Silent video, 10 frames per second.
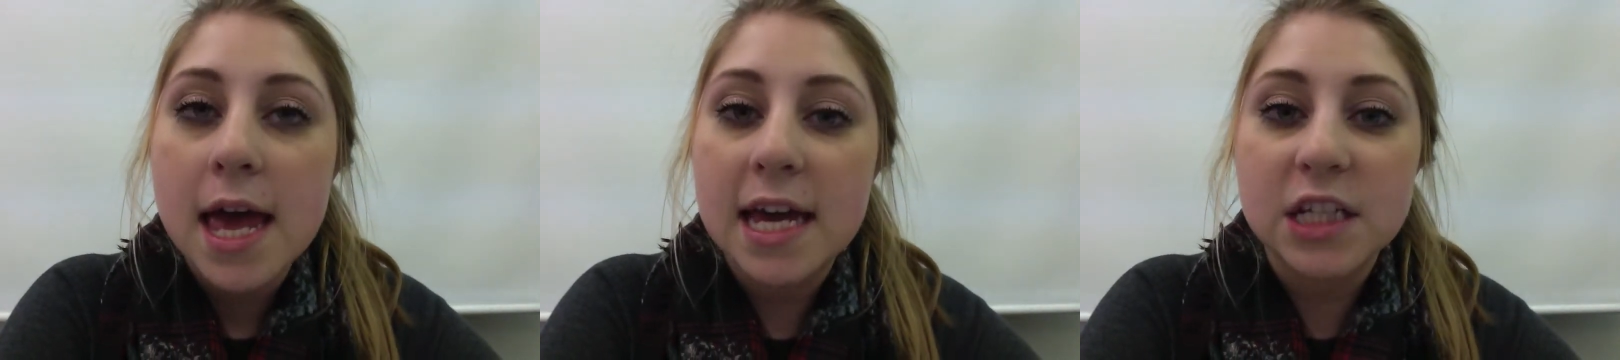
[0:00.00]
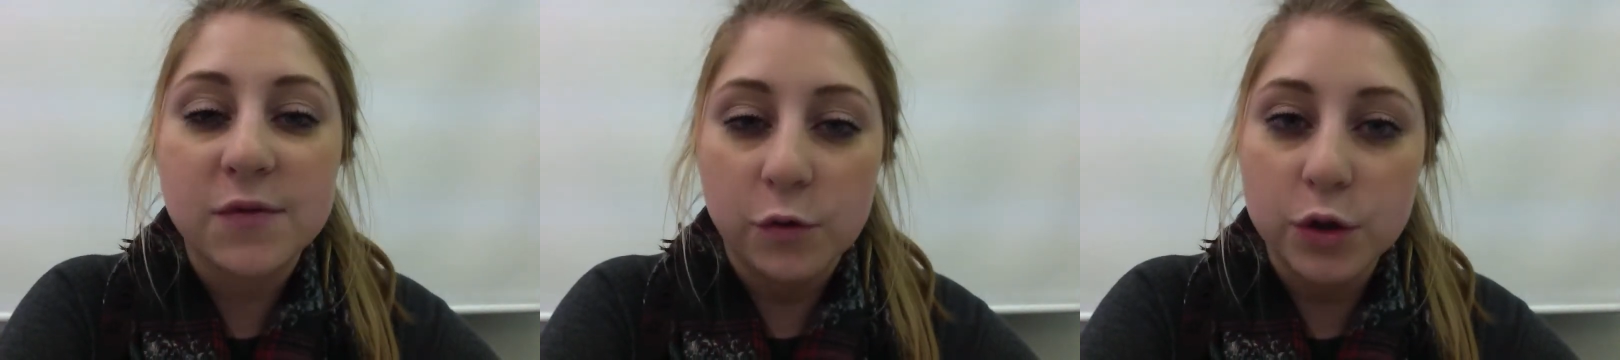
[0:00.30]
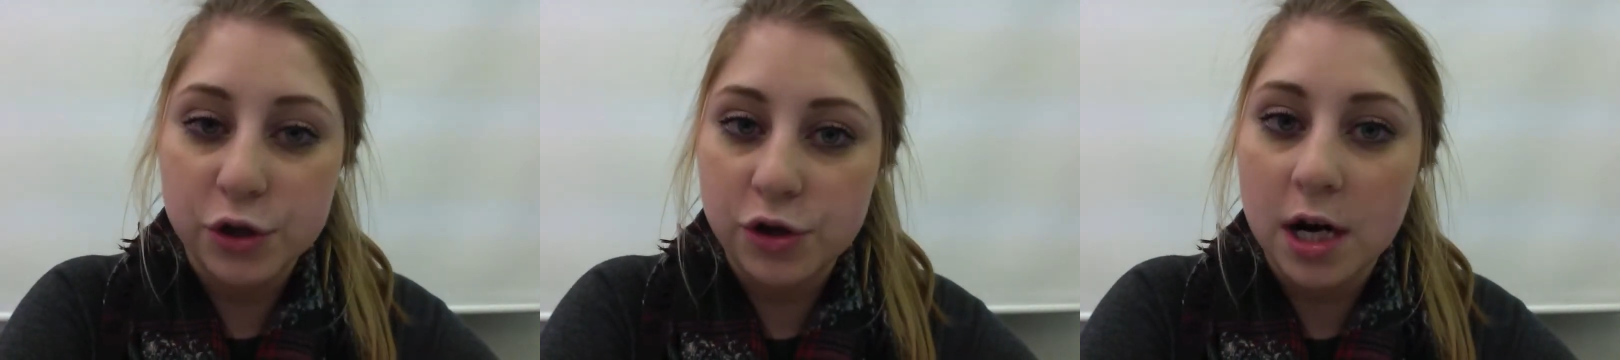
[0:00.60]
is
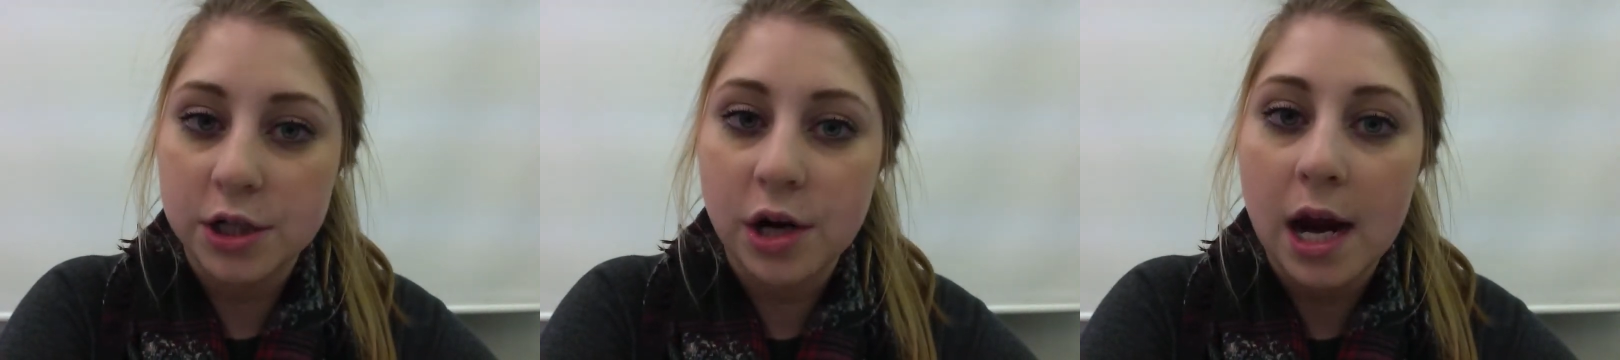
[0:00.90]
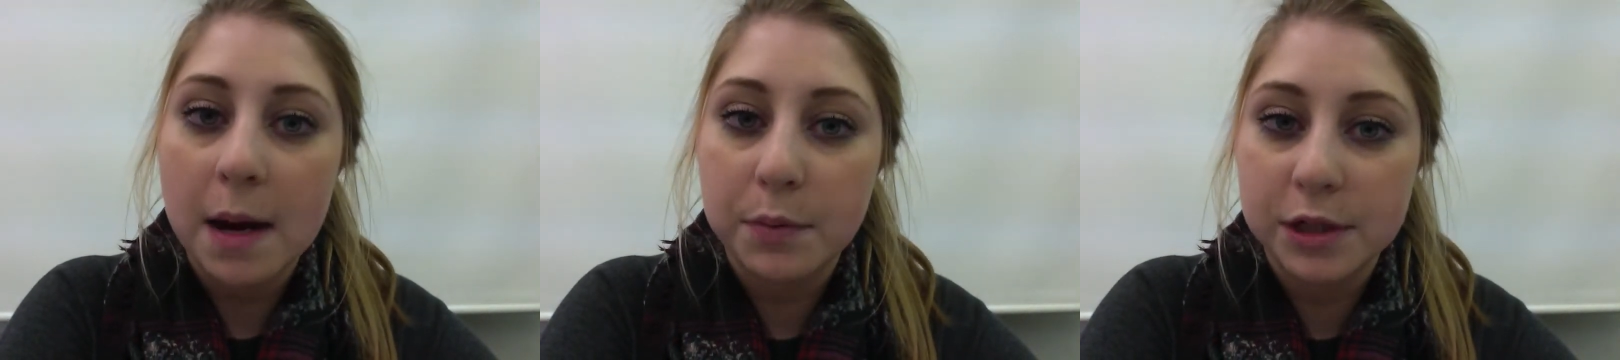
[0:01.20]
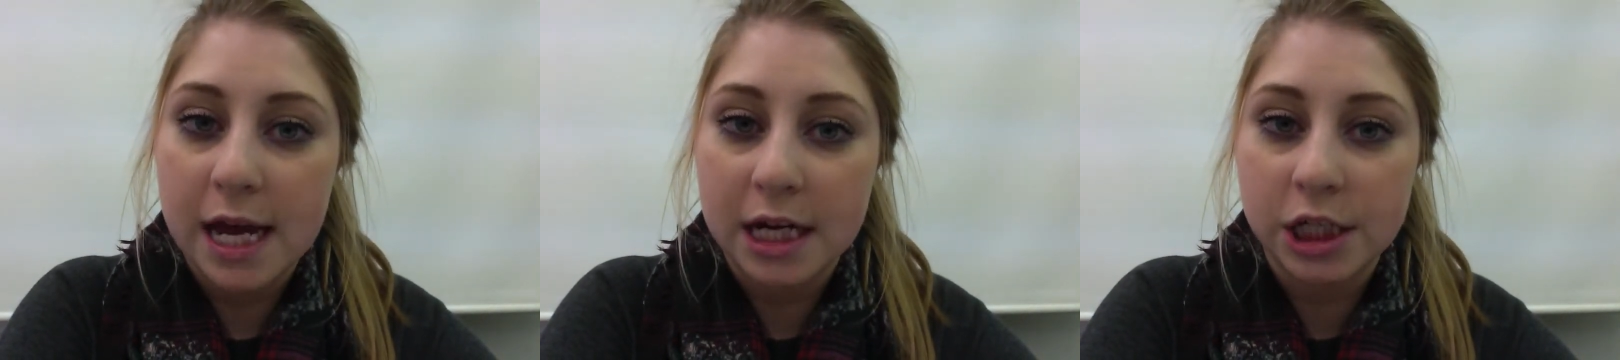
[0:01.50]
for structure and
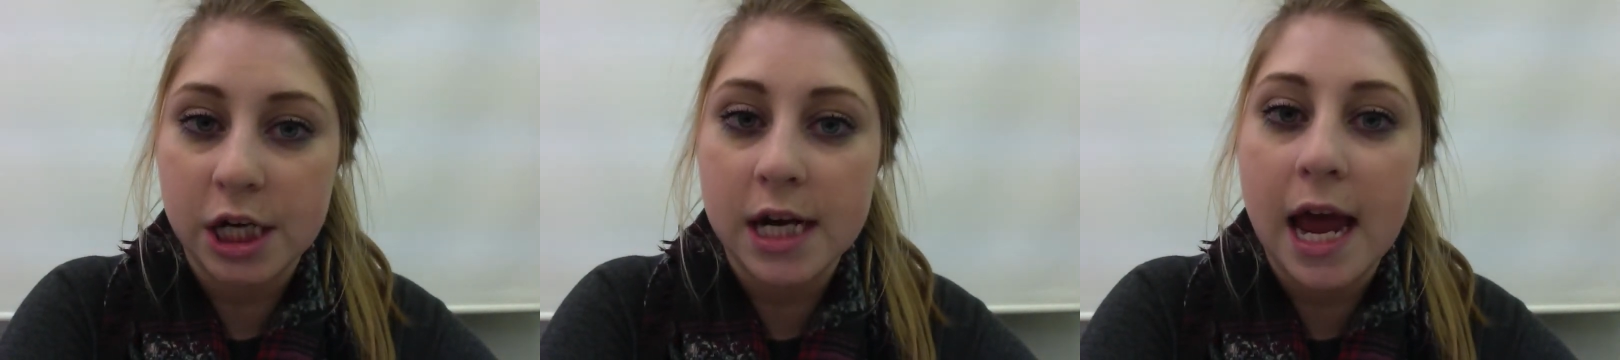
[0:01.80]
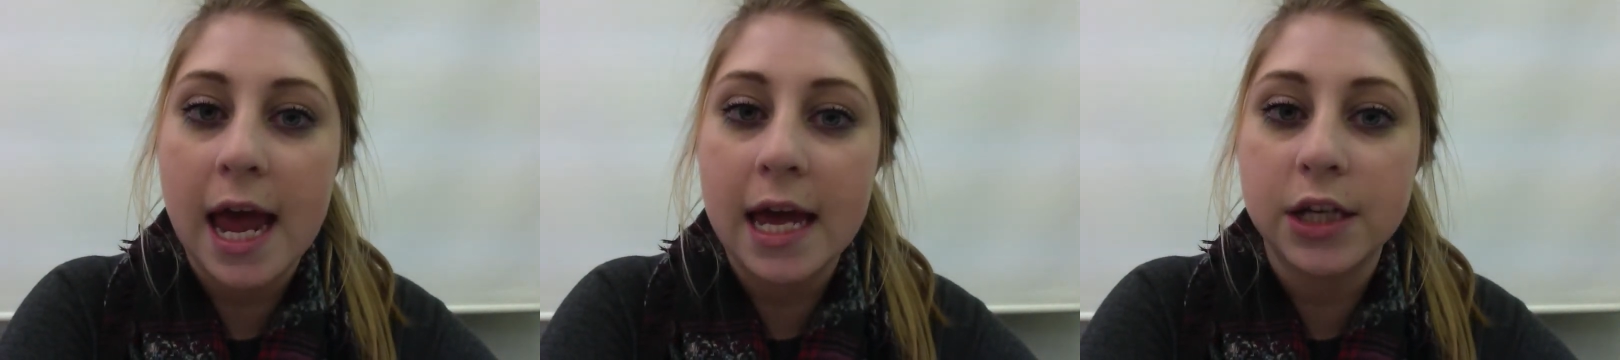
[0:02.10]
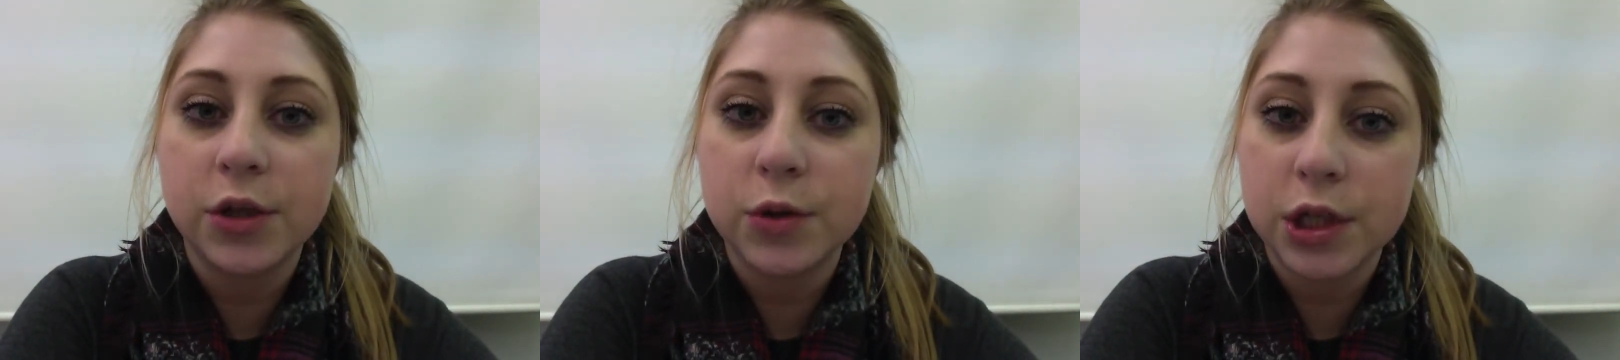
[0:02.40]
protection,
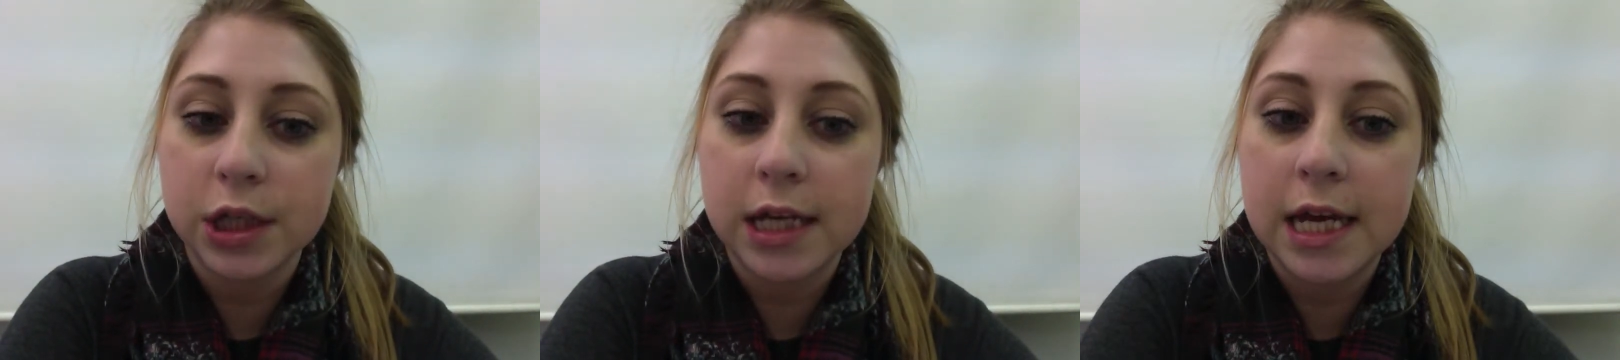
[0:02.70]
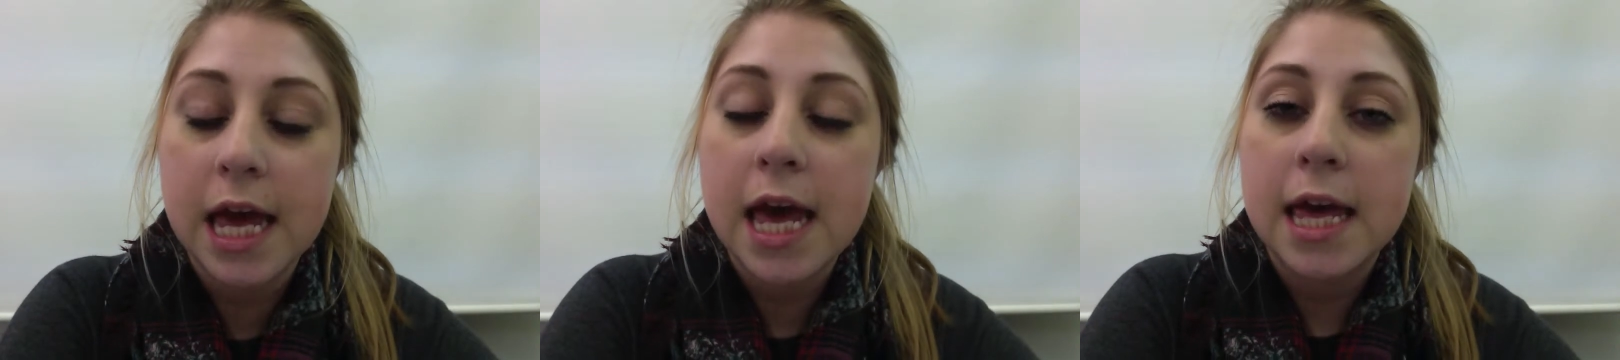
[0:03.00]
and usually